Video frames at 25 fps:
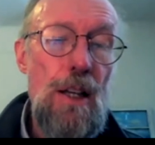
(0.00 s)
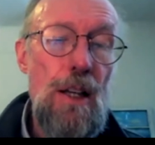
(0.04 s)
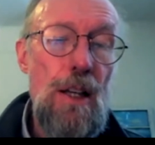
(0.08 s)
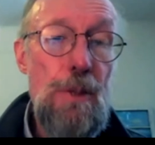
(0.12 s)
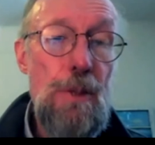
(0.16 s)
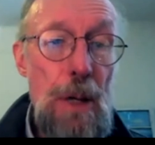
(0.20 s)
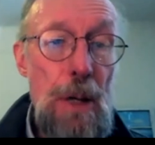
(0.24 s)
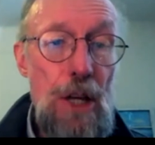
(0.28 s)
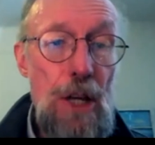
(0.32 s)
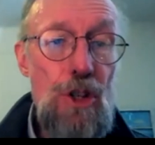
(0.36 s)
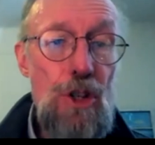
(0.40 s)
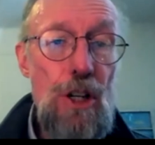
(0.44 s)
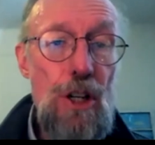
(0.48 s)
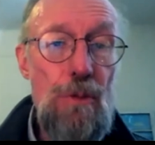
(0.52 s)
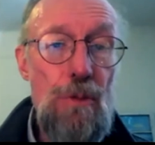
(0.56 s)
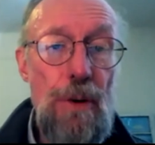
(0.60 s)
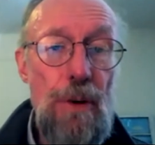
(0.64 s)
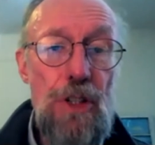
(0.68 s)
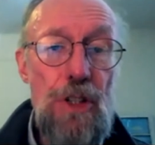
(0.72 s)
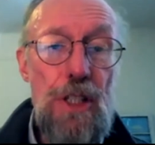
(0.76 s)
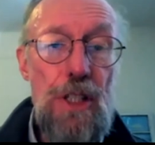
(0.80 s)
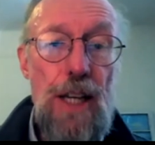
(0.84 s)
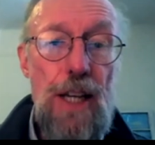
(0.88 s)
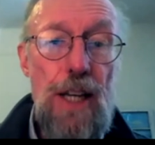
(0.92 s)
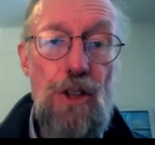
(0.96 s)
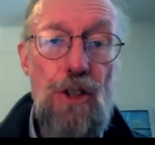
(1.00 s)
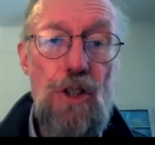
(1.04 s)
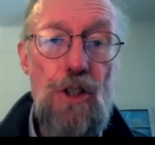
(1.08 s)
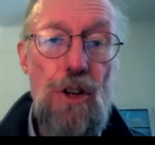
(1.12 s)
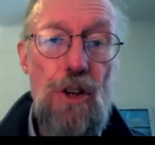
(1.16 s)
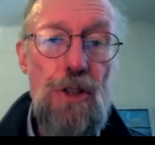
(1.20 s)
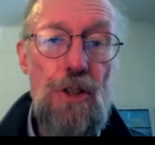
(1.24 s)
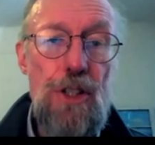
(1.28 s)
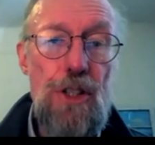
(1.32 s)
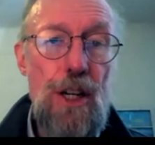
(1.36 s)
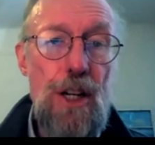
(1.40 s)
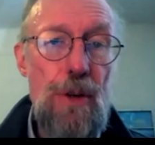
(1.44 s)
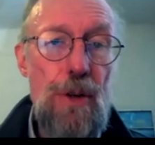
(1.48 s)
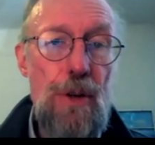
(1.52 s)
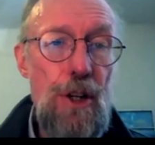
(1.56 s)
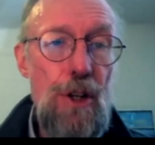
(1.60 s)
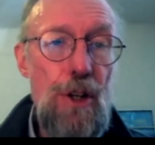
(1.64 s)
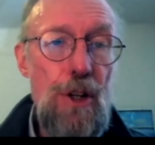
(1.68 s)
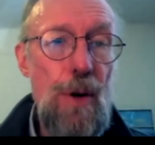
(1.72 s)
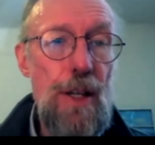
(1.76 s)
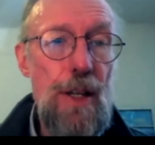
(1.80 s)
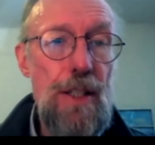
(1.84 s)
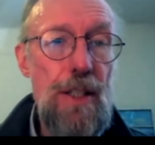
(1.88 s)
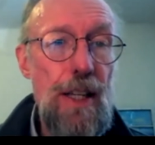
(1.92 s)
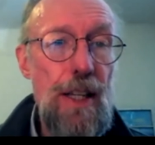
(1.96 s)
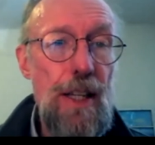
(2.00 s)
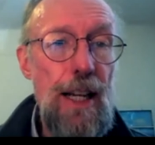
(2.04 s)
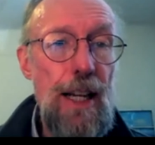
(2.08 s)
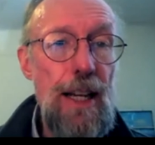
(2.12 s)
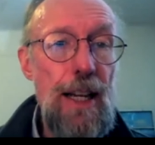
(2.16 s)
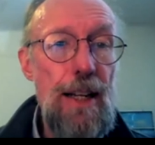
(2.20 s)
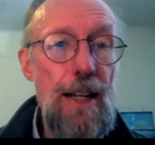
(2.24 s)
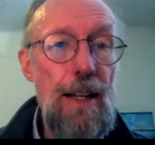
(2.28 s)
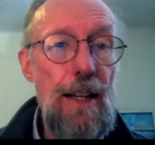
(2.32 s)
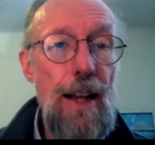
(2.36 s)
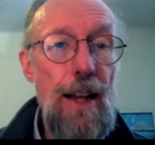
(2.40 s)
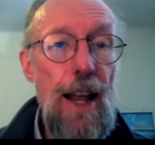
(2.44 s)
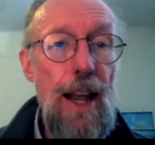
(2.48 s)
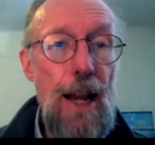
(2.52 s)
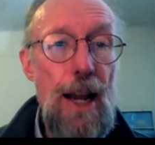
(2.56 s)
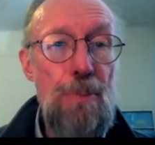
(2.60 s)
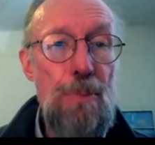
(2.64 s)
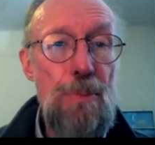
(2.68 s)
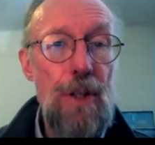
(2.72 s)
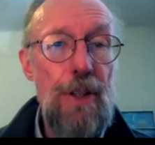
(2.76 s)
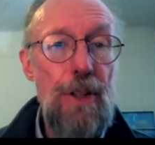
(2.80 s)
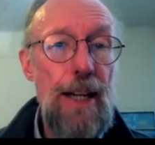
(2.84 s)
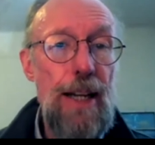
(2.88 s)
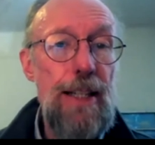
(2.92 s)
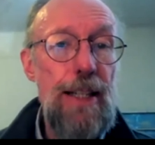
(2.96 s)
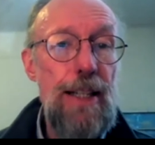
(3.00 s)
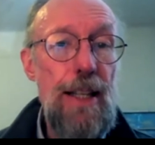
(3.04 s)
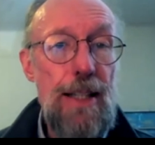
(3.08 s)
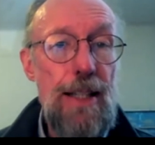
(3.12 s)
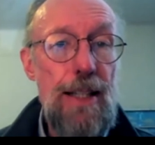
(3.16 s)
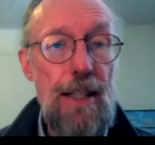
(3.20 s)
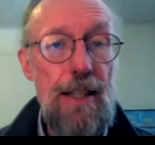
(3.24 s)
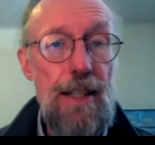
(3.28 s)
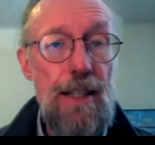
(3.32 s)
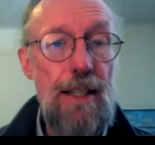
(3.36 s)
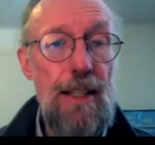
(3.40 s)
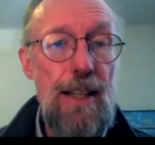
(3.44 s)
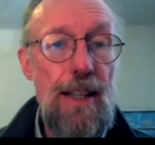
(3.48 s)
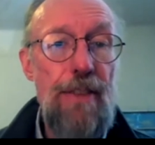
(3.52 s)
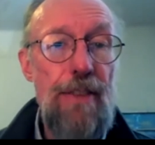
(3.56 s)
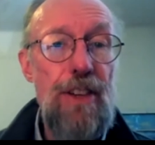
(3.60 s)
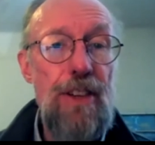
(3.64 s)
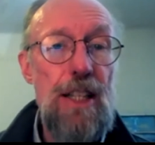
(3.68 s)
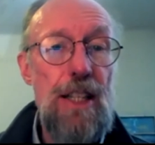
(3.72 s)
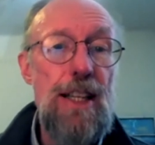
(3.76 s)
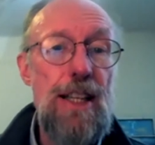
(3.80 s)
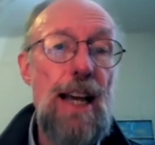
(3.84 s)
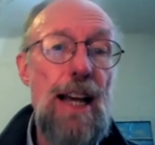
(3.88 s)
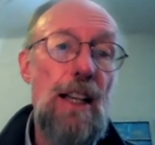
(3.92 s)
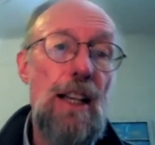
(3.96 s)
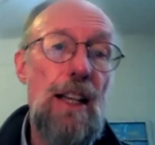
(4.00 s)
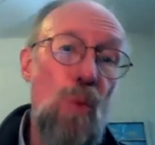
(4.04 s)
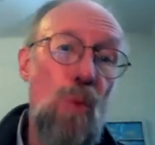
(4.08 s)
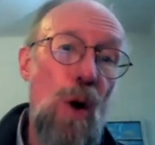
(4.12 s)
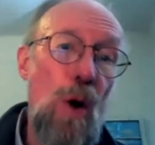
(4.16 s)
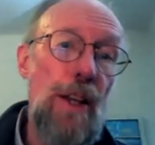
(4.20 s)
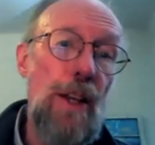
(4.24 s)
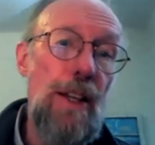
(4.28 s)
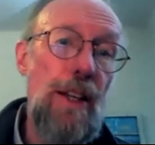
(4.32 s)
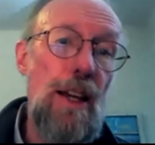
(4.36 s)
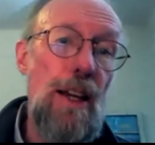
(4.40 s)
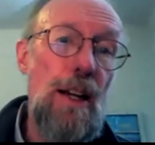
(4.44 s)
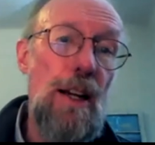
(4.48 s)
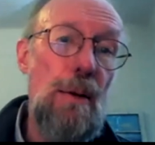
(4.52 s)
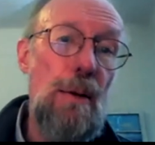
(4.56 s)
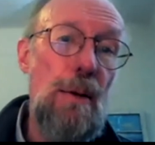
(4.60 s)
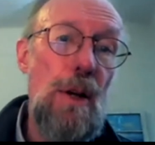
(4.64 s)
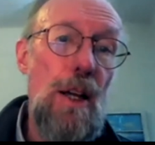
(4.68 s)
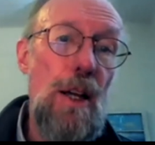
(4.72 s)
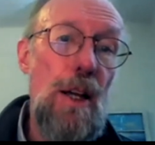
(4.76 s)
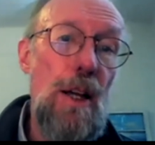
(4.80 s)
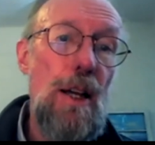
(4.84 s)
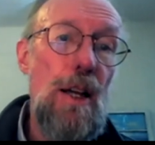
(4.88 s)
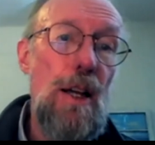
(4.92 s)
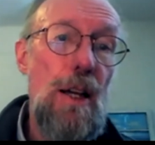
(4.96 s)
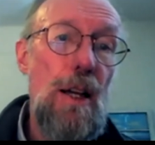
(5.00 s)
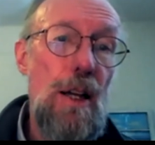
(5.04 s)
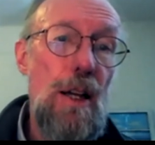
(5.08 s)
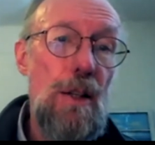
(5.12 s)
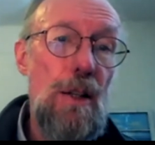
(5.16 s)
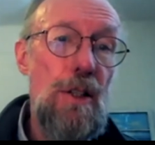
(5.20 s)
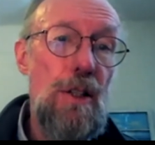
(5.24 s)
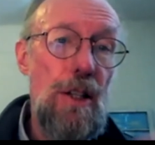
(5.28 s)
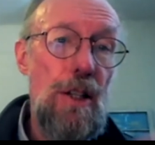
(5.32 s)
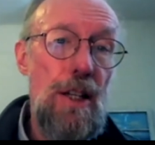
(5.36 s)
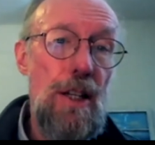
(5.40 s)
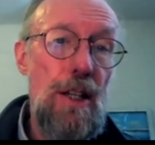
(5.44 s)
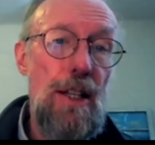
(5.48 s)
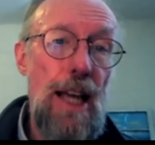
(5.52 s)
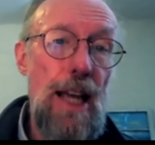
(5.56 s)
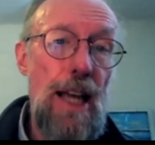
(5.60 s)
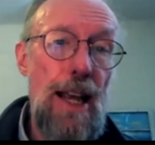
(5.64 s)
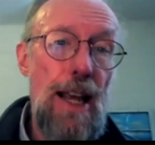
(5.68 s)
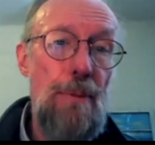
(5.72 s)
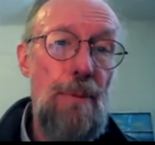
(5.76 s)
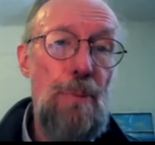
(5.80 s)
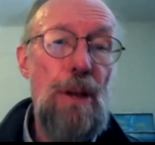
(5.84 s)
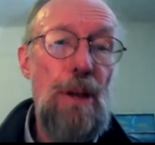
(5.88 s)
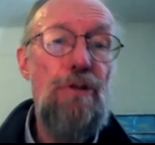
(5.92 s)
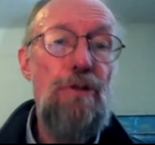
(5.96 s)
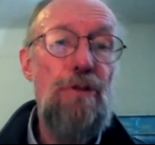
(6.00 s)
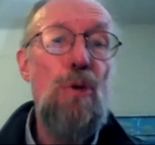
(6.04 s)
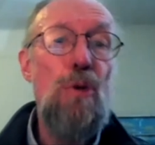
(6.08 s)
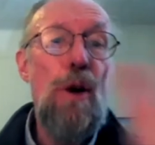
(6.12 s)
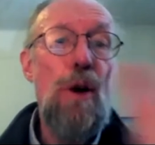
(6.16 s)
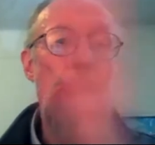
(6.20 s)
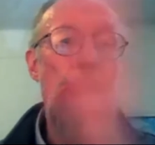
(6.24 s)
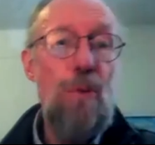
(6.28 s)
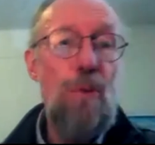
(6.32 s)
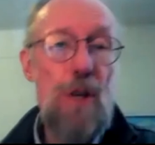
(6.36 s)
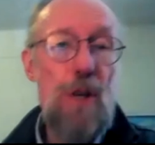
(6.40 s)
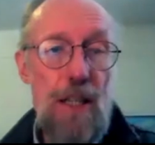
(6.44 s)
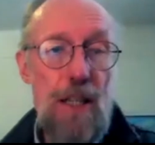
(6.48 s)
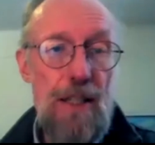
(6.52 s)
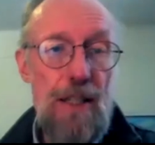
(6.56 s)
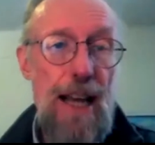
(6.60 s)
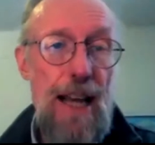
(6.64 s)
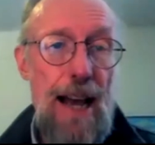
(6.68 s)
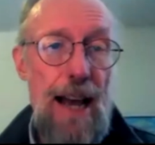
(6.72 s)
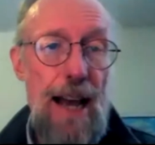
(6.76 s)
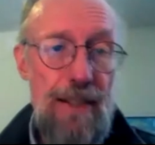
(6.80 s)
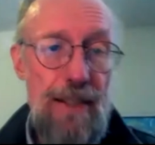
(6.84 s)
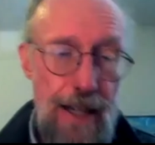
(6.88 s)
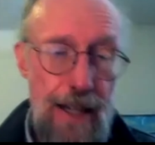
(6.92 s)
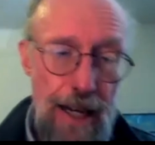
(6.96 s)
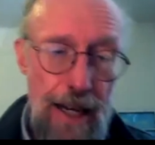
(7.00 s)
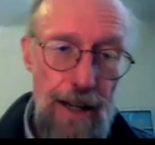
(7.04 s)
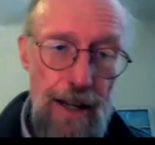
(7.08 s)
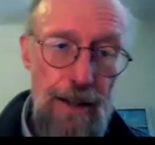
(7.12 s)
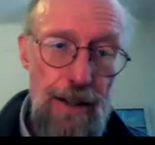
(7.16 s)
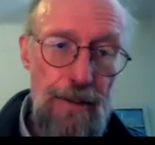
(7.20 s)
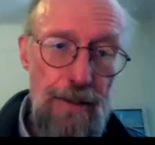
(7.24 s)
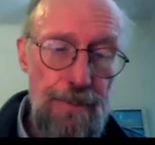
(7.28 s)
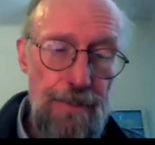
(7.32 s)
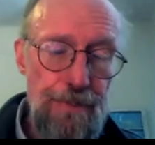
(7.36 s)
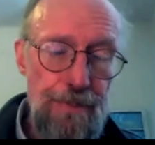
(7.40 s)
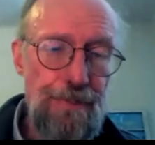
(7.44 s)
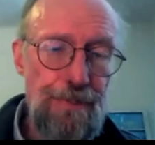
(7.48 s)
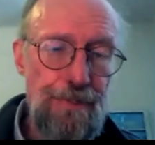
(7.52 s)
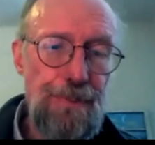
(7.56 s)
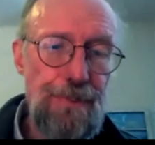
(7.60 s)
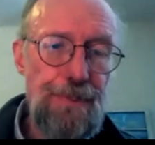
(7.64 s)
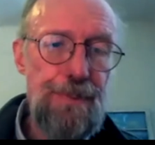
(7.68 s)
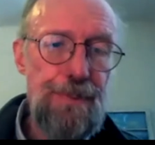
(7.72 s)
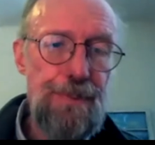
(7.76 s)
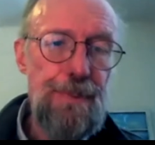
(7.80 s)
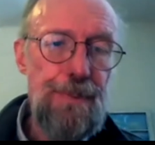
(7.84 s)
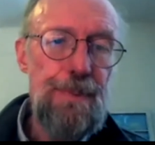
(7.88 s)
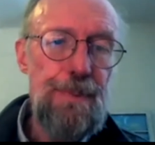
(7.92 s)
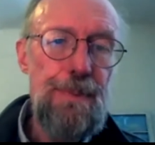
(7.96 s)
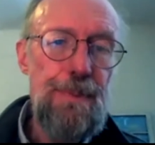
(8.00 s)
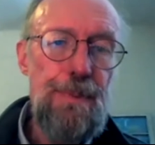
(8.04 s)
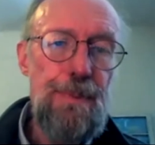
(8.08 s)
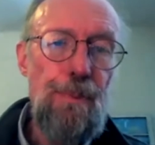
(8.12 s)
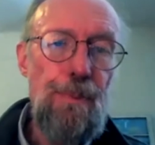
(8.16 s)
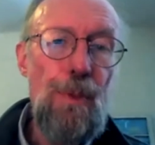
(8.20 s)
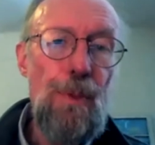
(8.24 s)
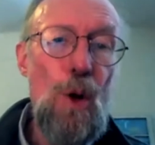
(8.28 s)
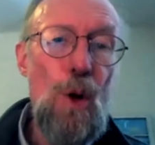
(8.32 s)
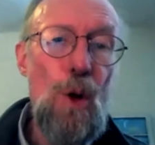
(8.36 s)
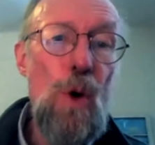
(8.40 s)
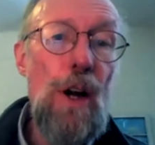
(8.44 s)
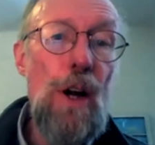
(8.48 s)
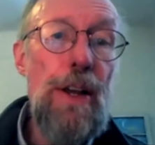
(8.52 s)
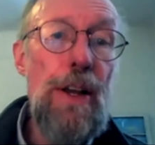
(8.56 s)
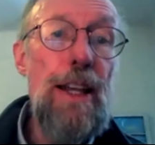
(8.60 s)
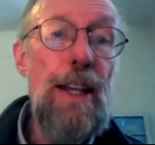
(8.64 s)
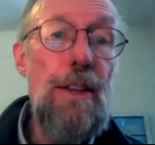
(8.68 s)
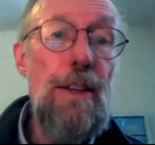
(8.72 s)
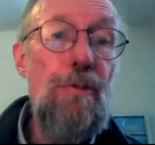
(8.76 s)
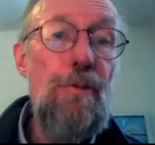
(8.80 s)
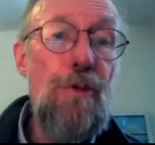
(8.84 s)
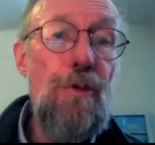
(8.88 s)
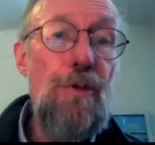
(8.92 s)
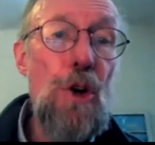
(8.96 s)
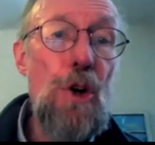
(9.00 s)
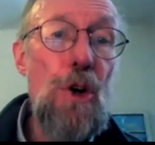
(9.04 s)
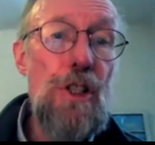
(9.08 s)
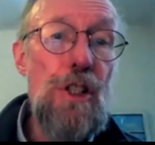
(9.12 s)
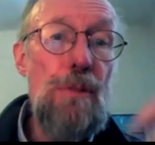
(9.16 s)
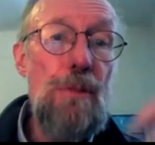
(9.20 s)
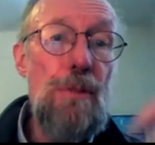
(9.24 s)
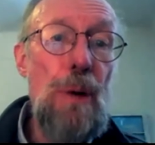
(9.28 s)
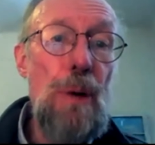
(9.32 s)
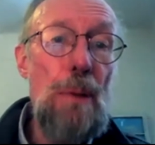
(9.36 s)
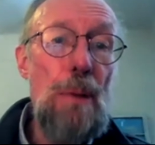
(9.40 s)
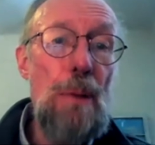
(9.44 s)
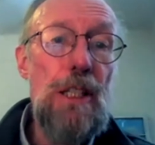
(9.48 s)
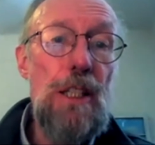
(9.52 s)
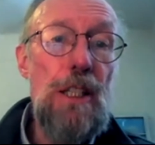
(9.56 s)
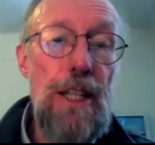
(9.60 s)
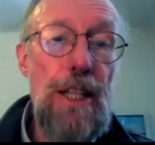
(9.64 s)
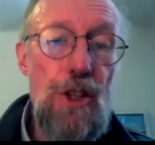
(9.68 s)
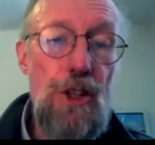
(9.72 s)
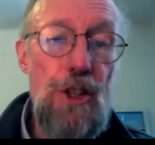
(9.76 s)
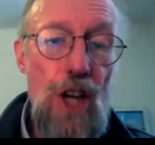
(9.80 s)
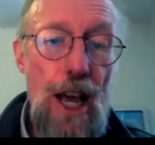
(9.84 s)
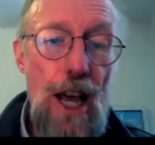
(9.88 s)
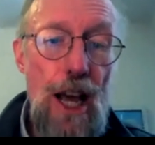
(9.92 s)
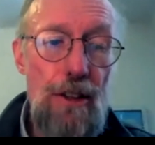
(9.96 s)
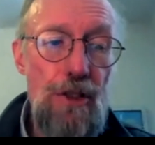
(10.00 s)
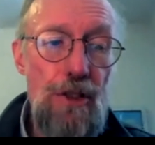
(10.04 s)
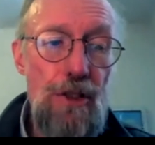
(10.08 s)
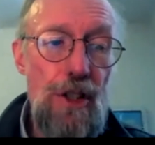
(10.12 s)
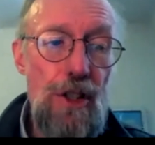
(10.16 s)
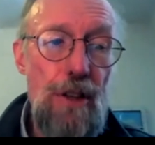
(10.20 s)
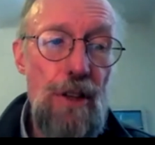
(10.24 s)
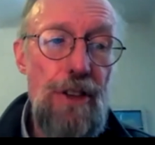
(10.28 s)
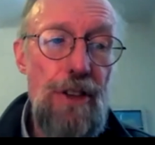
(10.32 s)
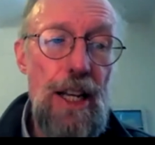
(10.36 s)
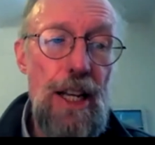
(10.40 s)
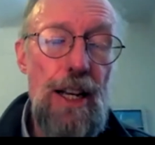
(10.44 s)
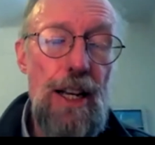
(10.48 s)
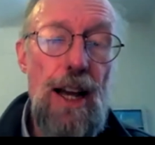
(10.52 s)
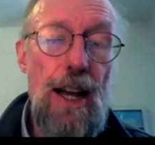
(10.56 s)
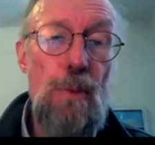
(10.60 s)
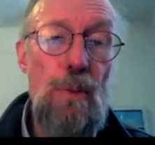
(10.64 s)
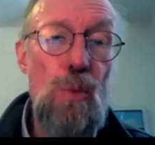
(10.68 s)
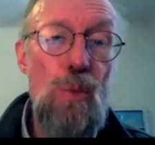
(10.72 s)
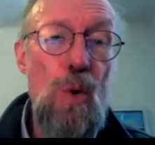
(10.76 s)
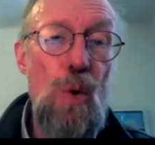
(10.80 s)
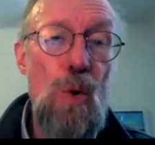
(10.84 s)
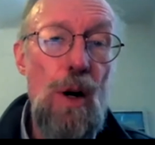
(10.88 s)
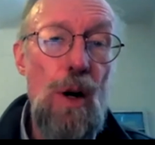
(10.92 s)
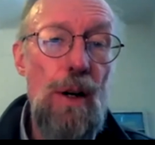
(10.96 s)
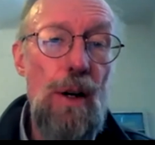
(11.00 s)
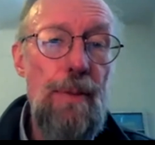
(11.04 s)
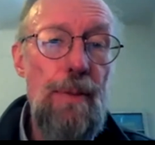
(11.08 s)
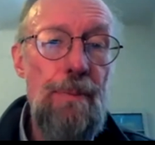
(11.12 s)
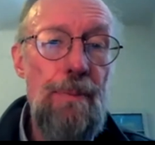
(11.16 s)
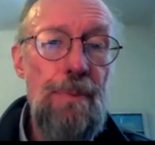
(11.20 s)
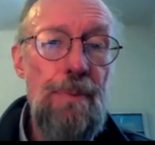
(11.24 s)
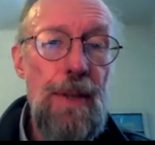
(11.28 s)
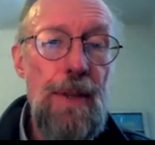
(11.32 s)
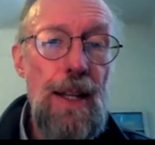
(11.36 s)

speech at Riverside Church here in New York City in April 1967, exactly 1 year to the day before he was assassinated, where he first publicly challenged the Vietnam War.